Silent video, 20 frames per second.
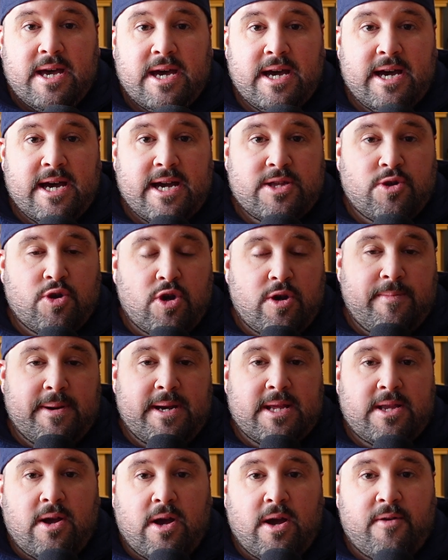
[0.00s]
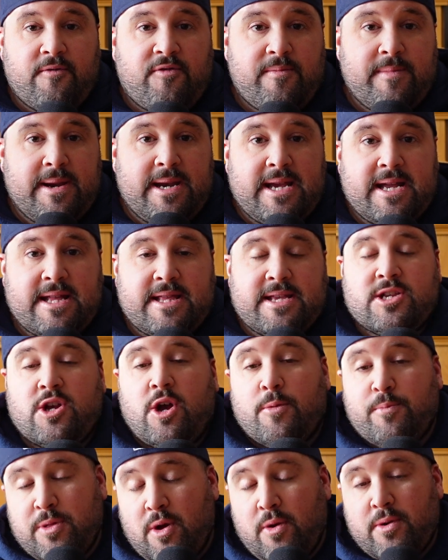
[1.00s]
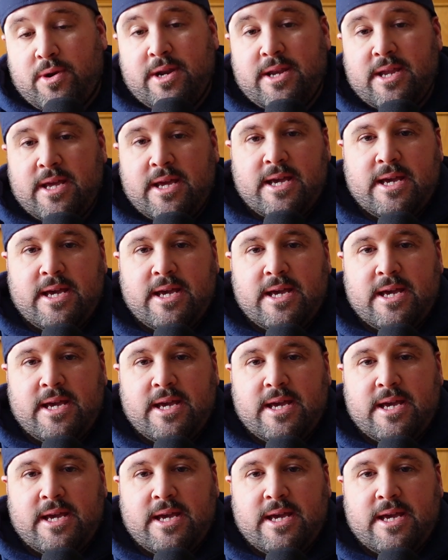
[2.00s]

It took a bit of time for me to get this uploaded.